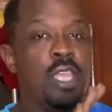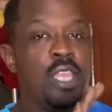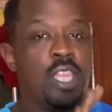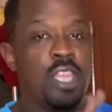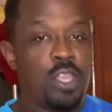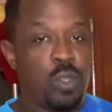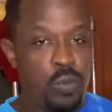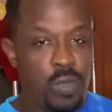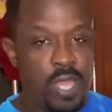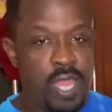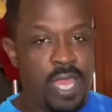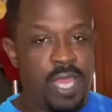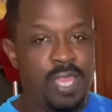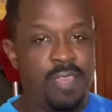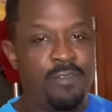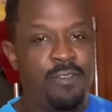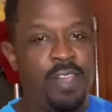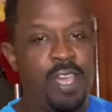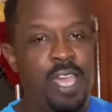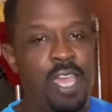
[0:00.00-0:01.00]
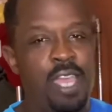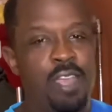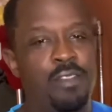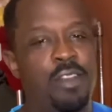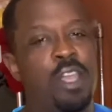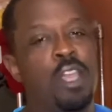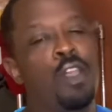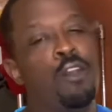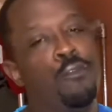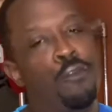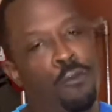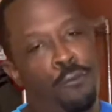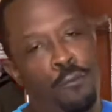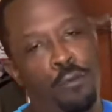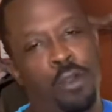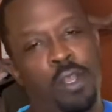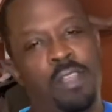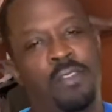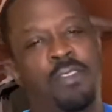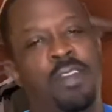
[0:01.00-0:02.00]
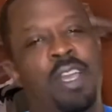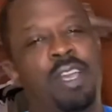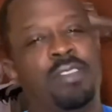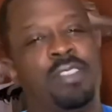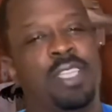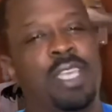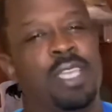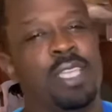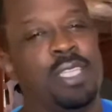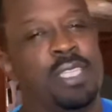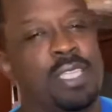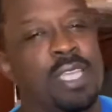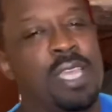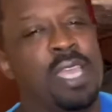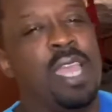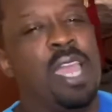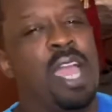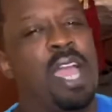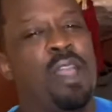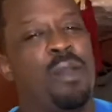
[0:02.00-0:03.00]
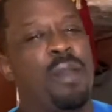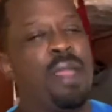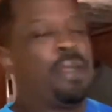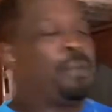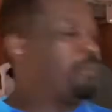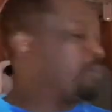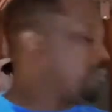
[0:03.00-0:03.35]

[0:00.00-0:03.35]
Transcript: 385 for 45 seconds. All right,